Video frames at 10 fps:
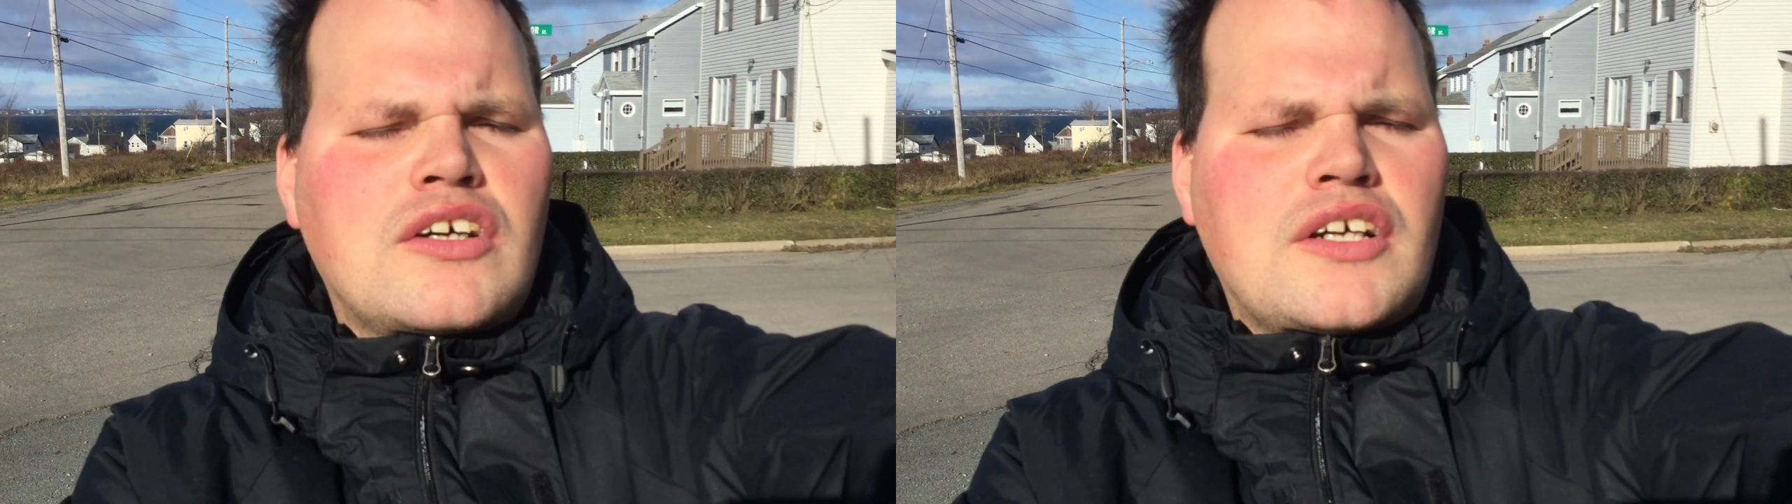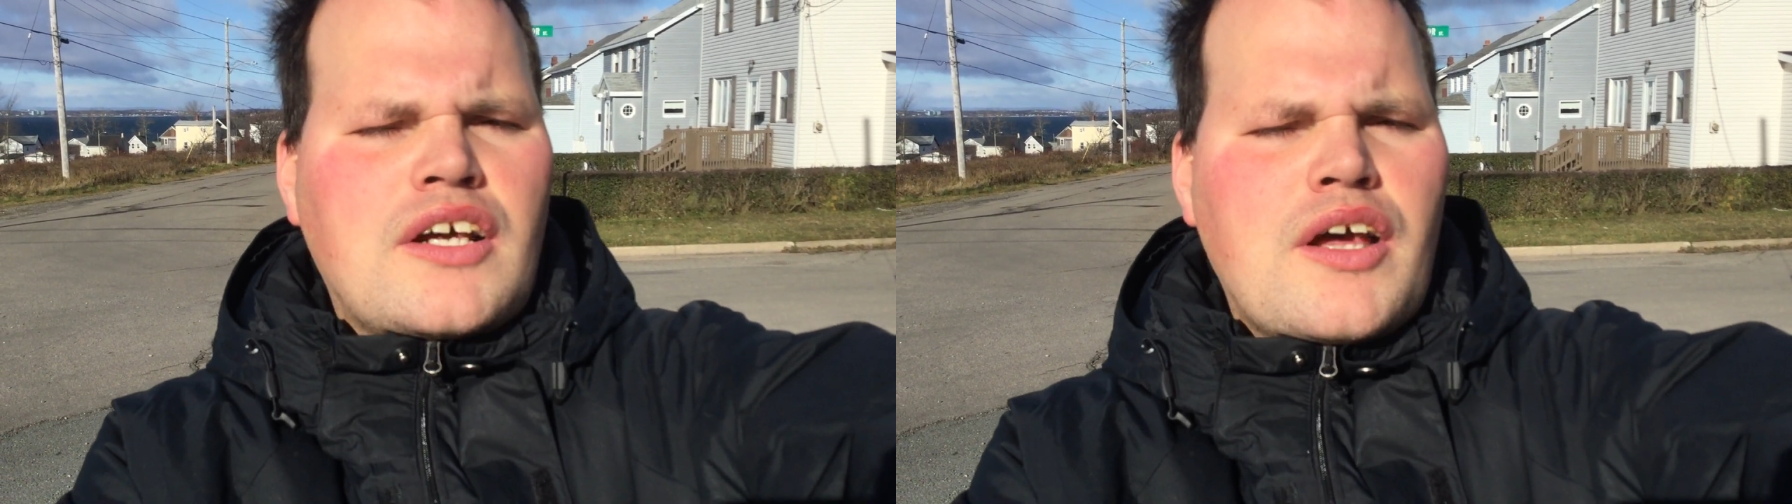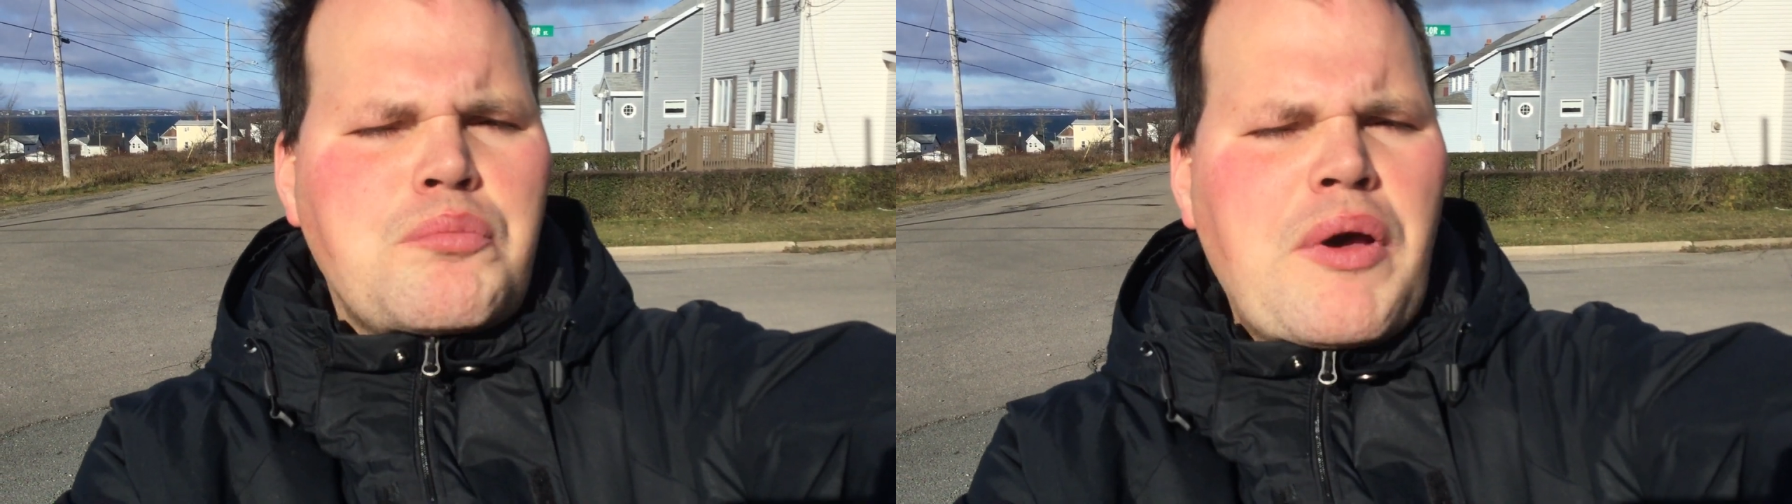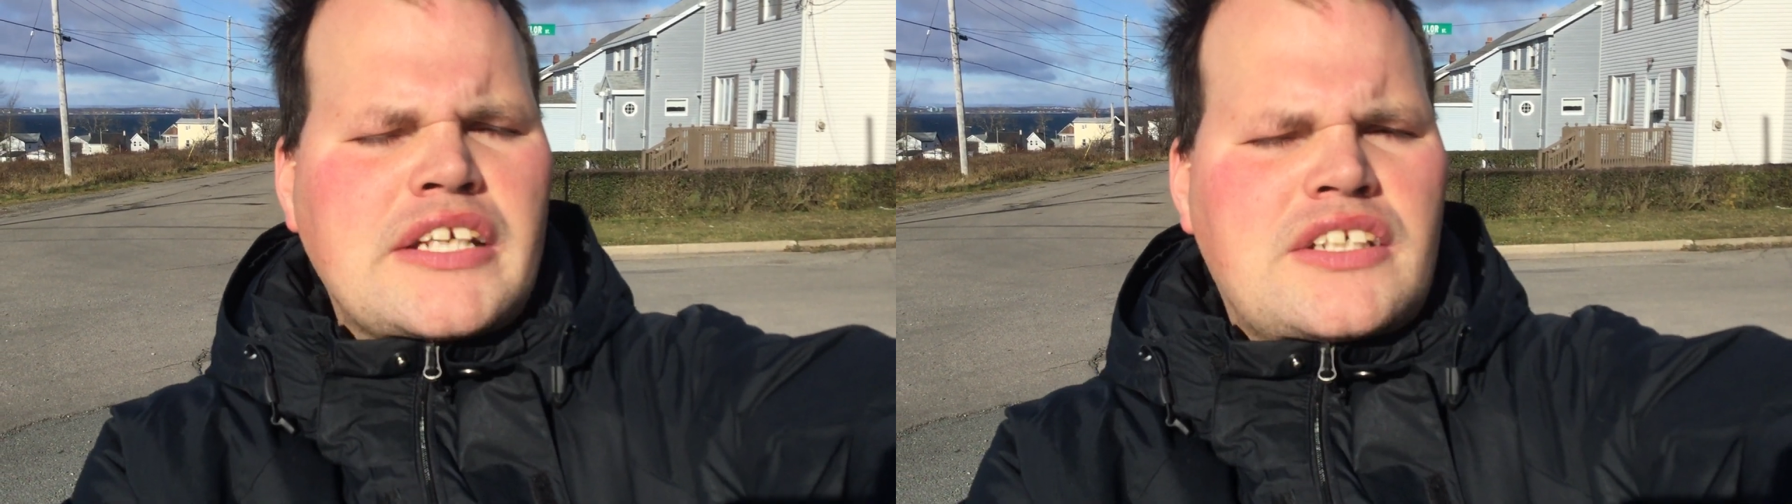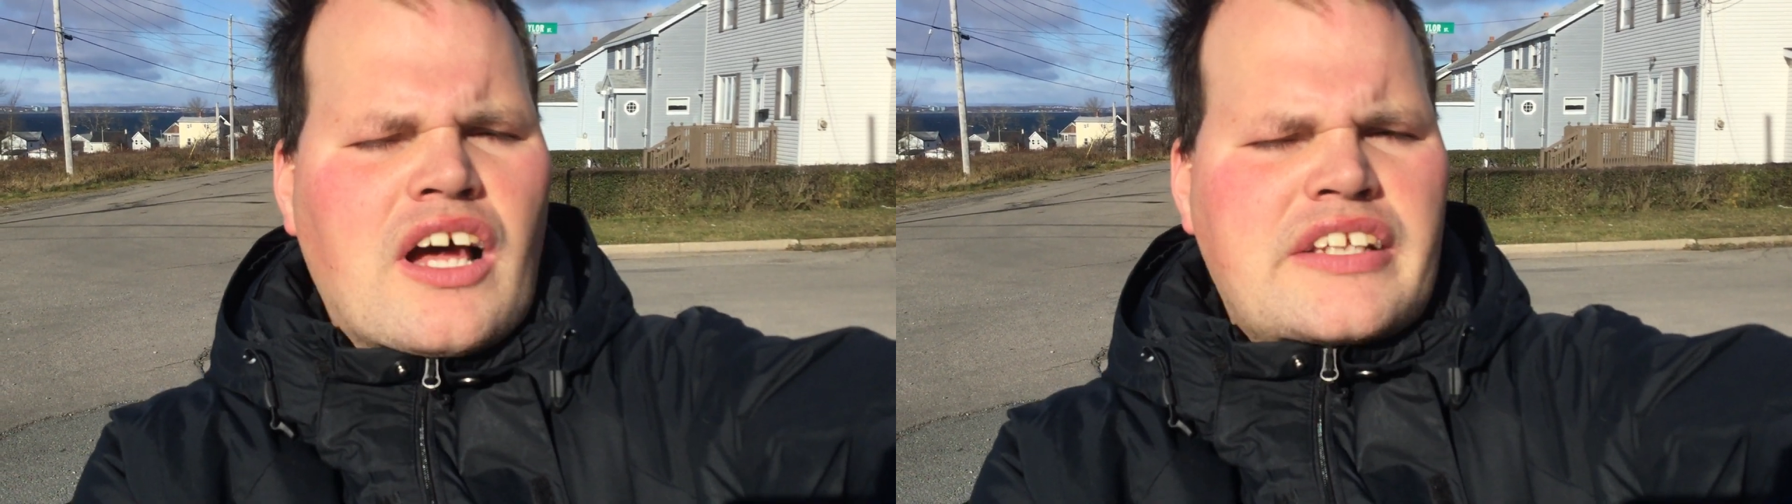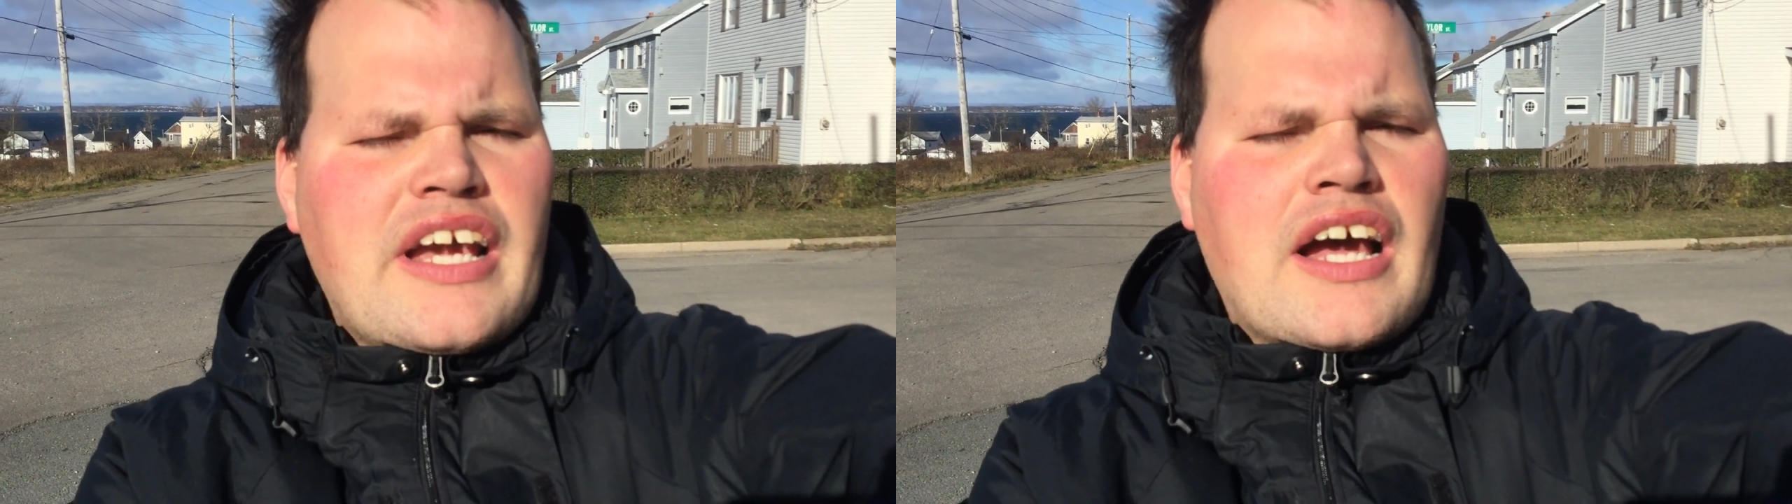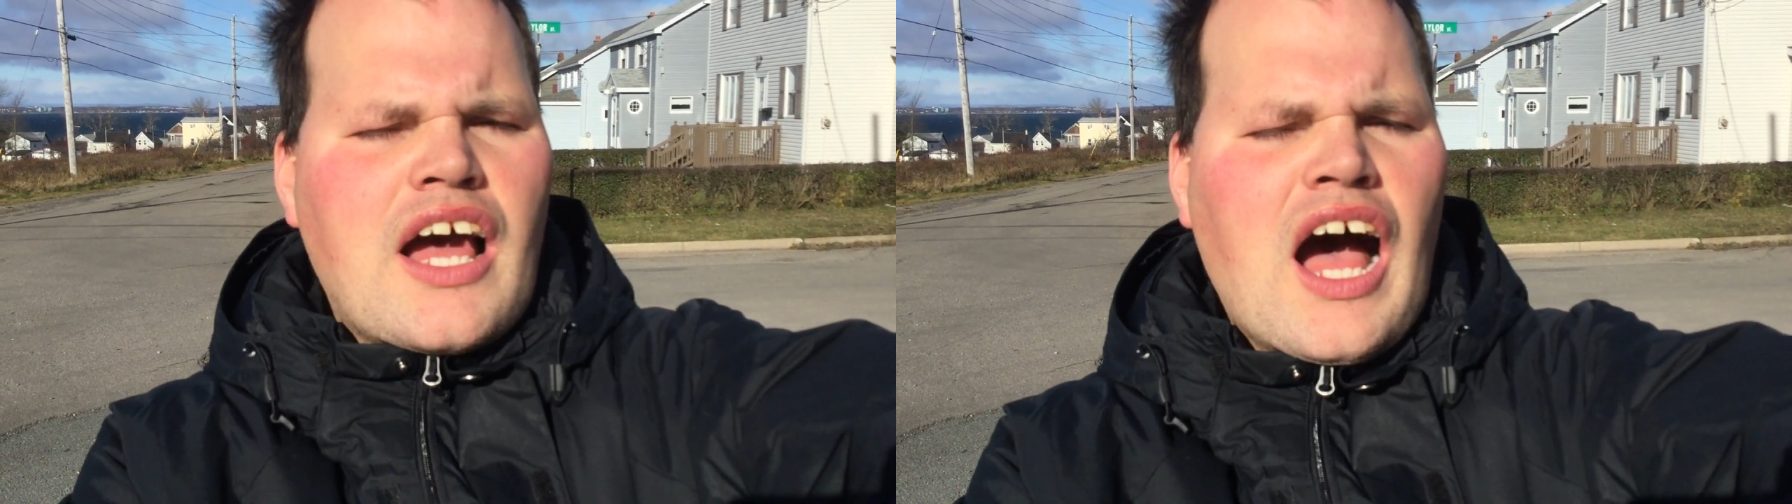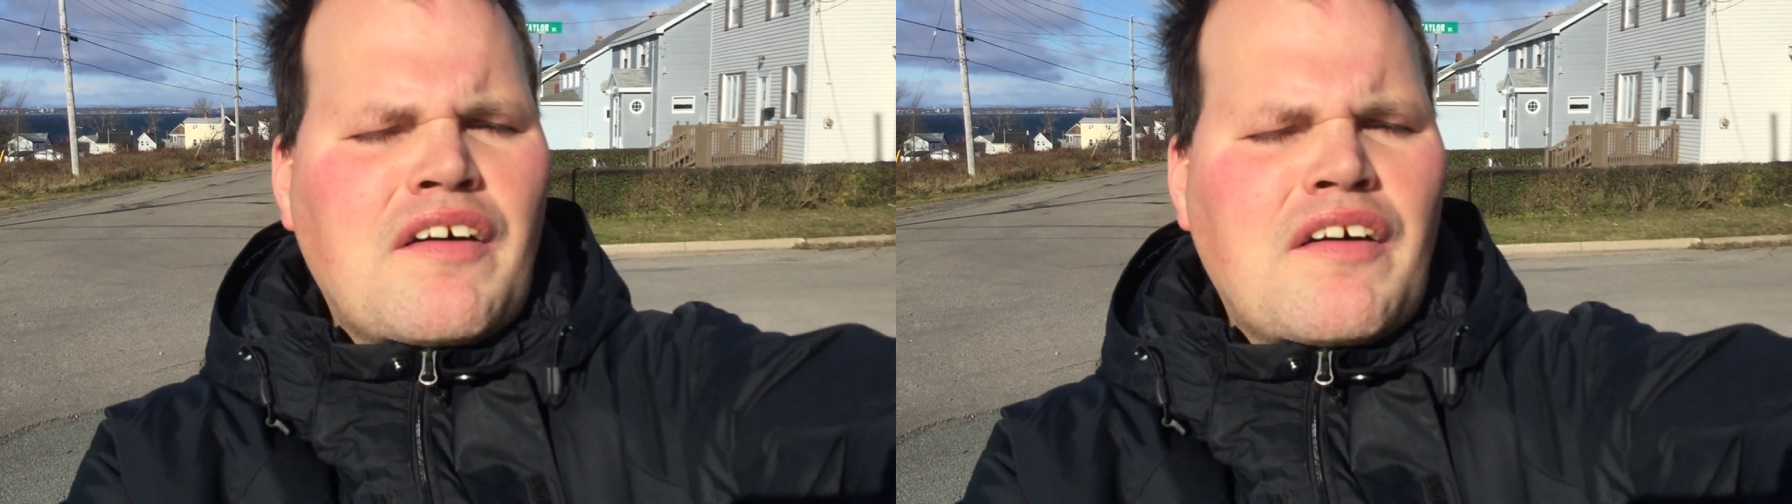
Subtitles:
Best of luck to you.